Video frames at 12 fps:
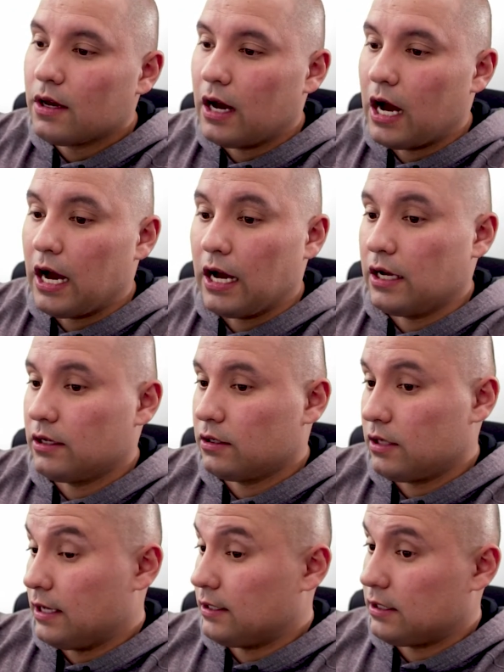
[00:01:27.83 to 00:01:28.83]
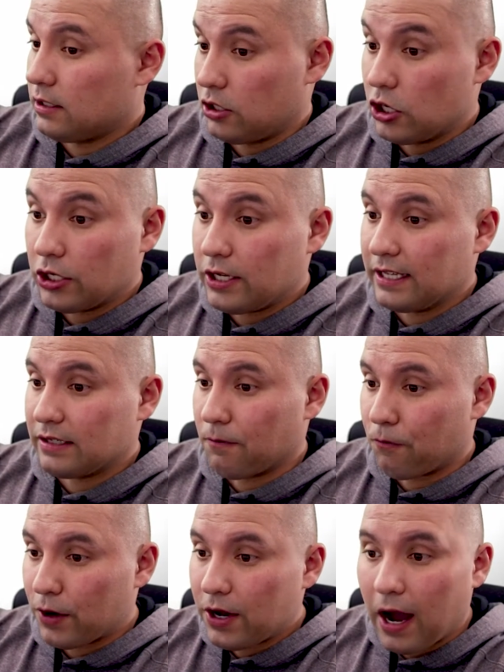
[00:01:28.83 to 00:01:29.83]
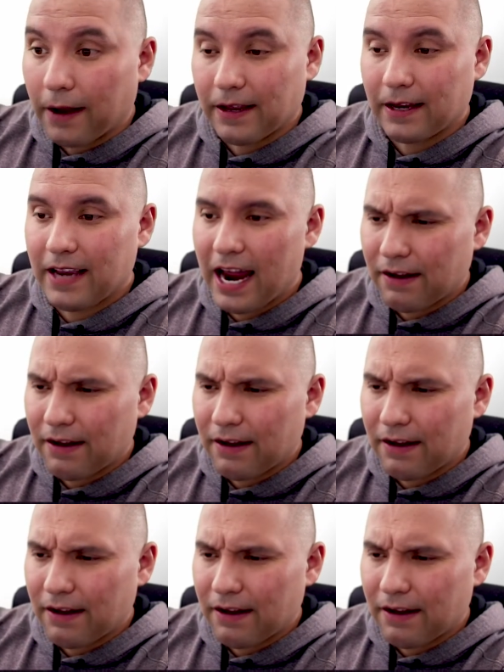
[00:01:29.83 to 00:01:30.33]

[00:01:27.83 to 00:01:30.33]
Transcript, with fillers: It's good to get some free content,